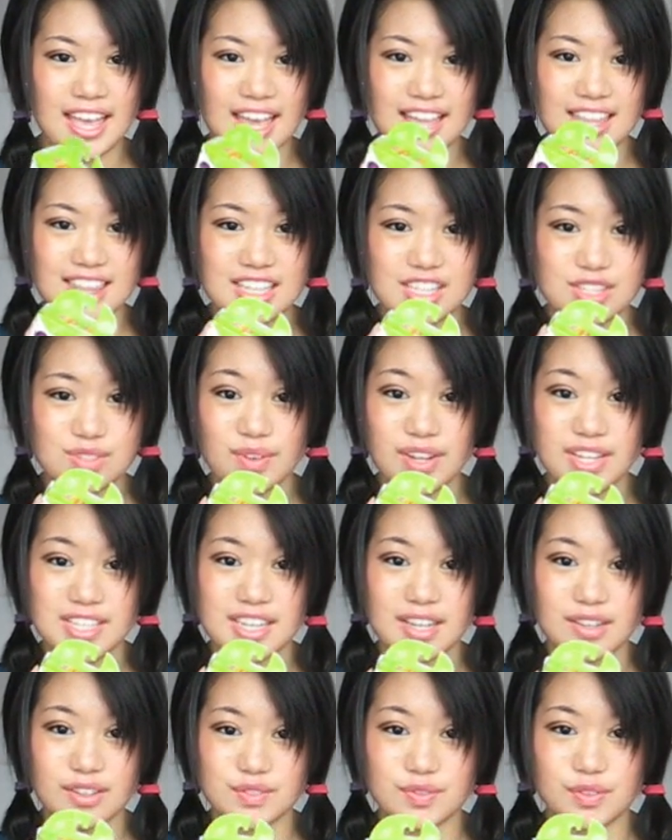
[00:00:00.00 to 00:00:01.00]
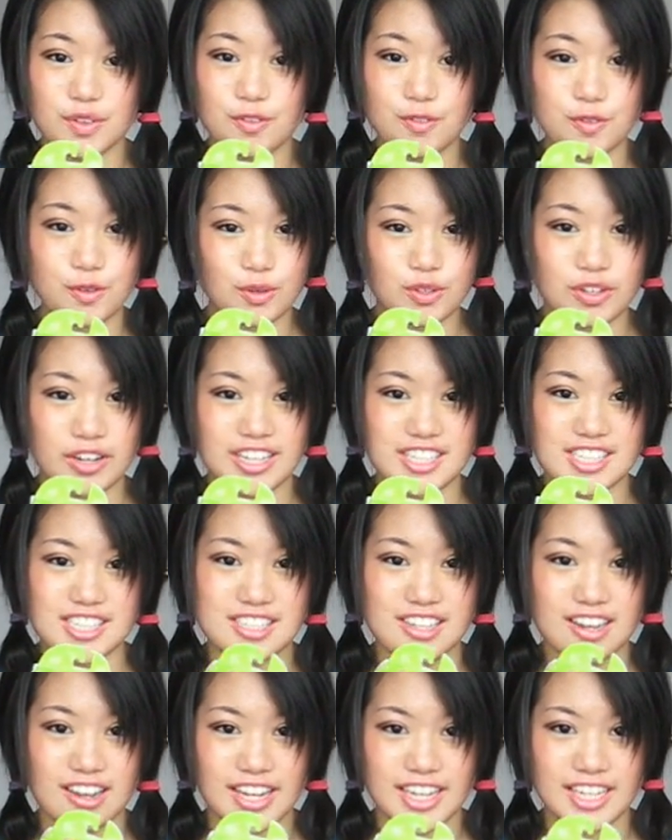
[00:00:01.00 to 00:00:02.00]
and this retails for
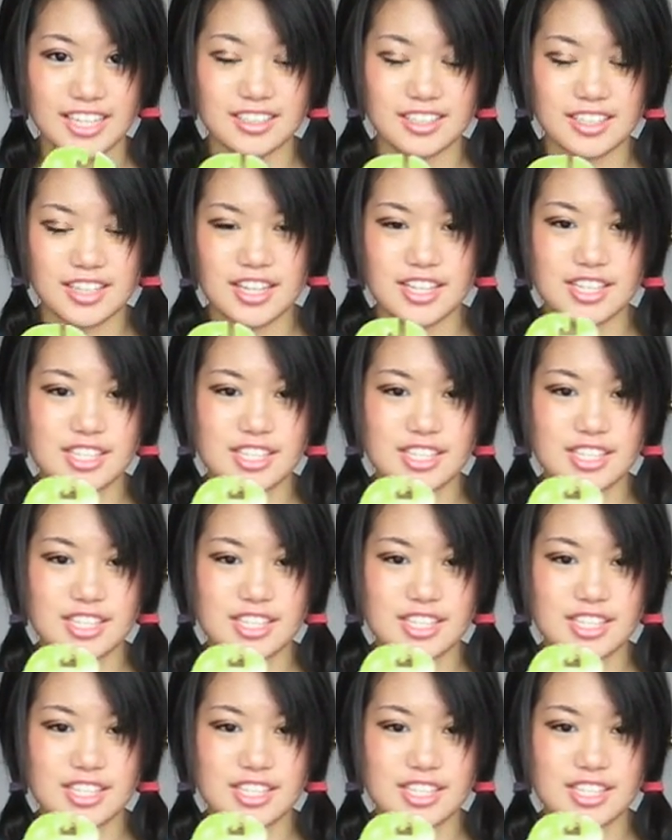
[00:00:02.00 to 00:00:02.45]
$4.99.